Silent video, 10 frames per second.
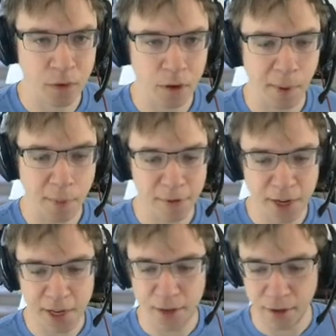Mummified
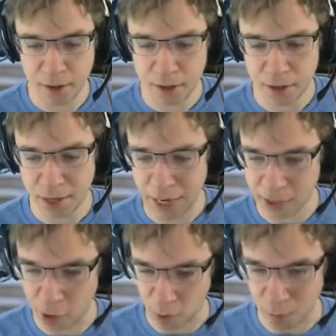Hand, and
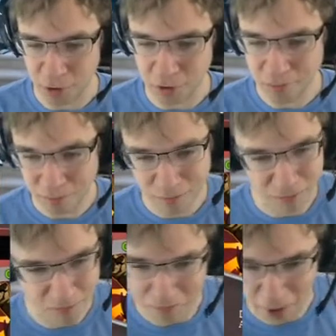Corruption
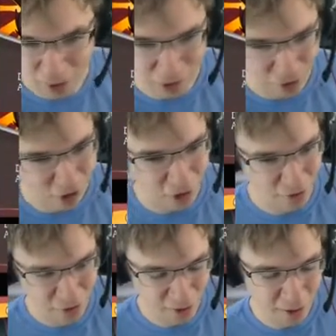makes things
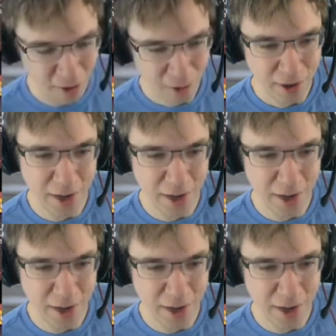cost 0.